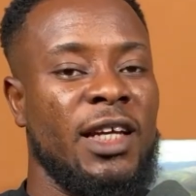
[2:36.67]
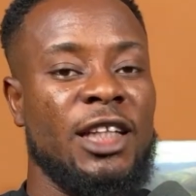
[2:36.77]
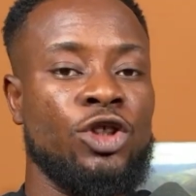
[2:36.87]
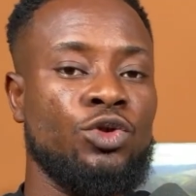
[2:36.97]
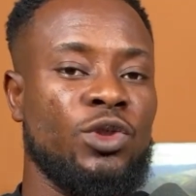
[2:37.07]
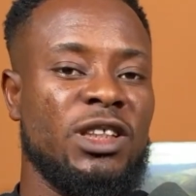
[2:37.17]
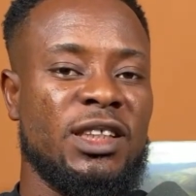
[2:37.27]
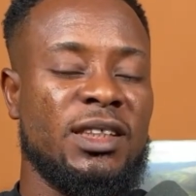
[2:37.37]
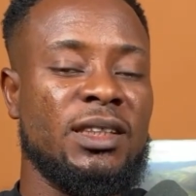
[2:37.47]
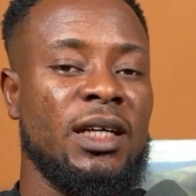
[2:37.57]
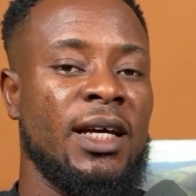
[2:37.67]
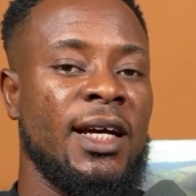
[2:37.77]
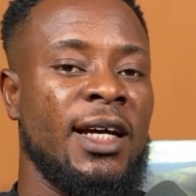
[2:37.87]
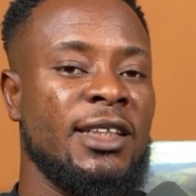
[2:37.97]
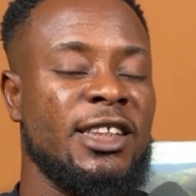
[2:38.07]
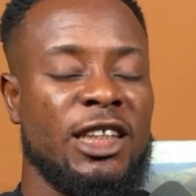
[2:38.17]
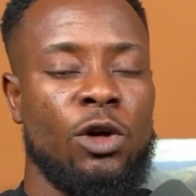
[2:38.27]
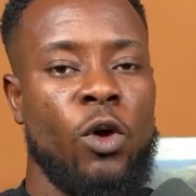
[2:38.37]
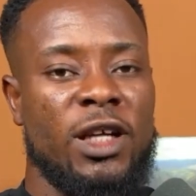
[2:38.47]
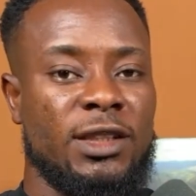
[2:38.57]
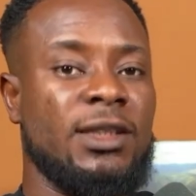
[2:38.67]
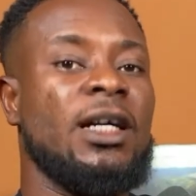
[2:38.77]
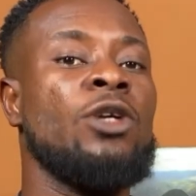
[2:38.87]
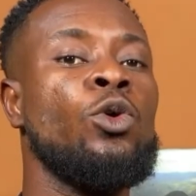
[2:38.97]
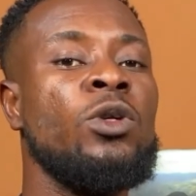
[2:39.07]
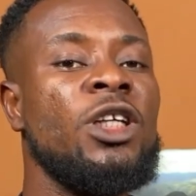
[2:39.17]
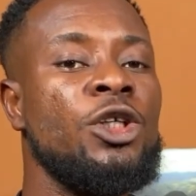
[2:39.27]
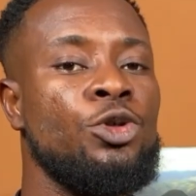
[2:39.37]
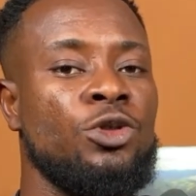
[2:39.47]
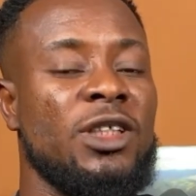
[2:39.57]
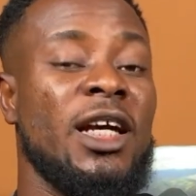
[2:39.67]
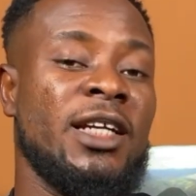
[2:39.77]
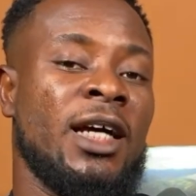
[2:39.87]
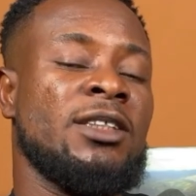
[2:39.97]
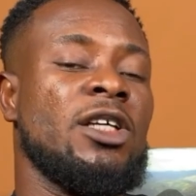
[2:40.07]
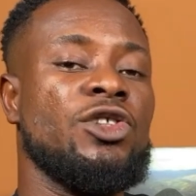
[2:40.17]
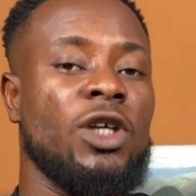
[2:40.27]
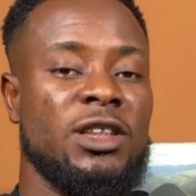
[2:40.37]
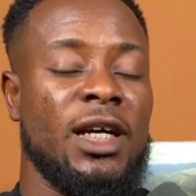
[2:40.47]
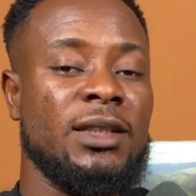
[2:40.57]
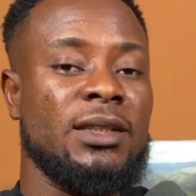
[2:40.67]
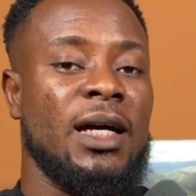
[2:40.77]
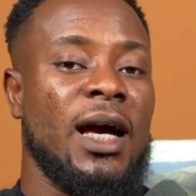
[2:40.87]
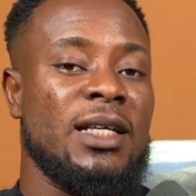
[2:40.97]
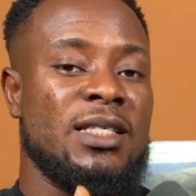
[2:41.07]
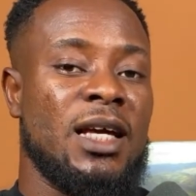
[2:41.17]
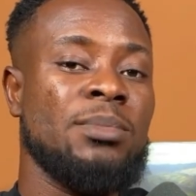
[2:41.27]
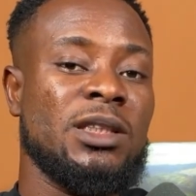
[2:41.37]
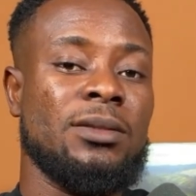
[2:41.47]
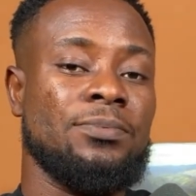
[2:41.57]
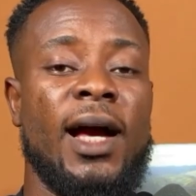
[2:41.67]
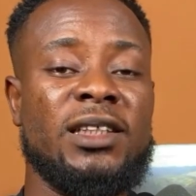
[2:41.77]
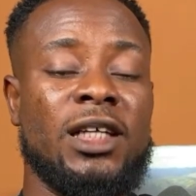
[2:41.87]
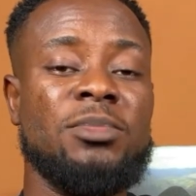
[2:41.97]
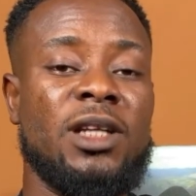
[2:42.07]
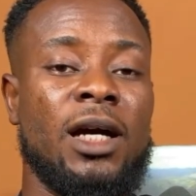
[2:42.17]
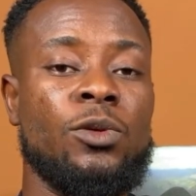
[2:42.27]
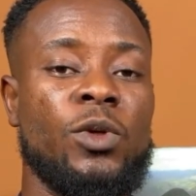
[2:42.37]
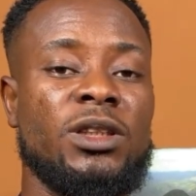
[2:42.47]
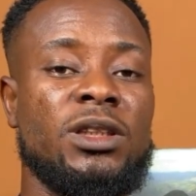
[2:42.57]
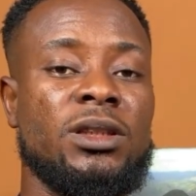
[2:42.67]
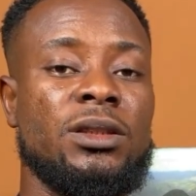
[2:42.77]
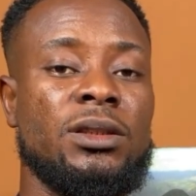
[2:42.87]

In addition to this, the request can only use headers such as accept language,